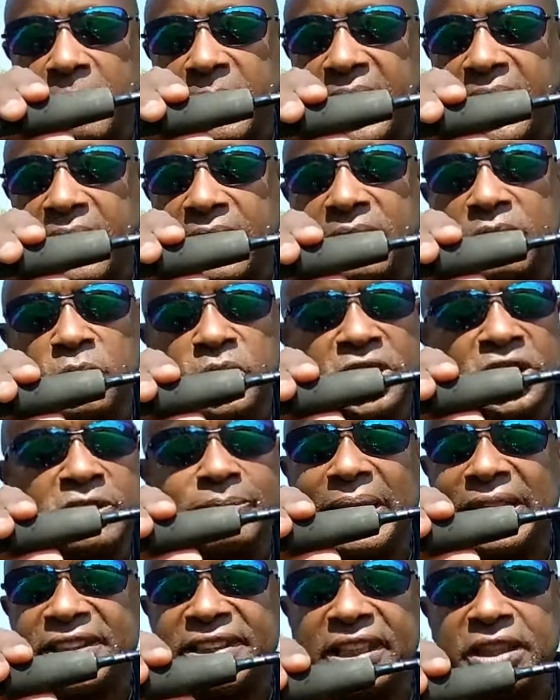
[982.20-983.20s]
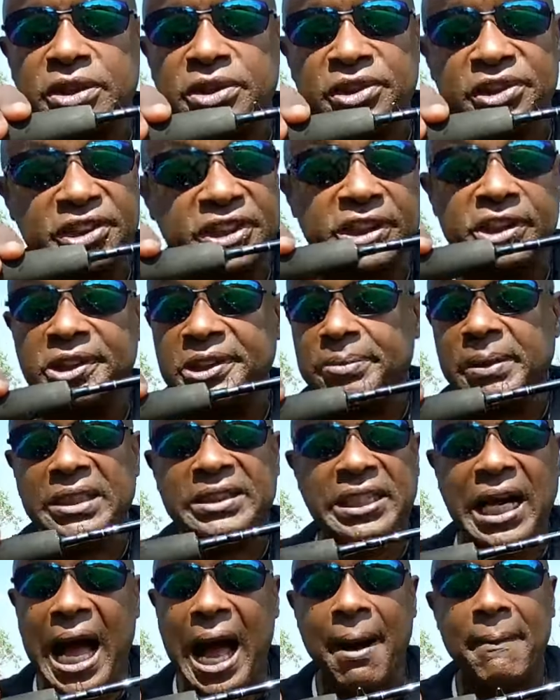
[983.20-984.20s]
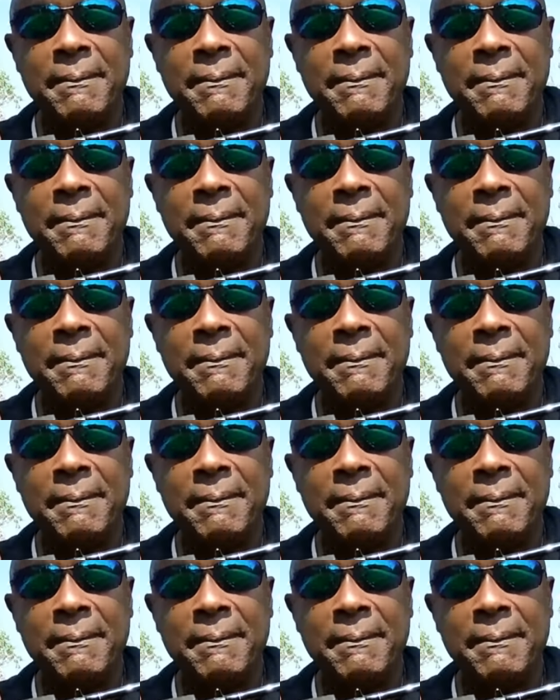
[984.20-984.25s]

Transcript: bearing, which is my signature series, my top,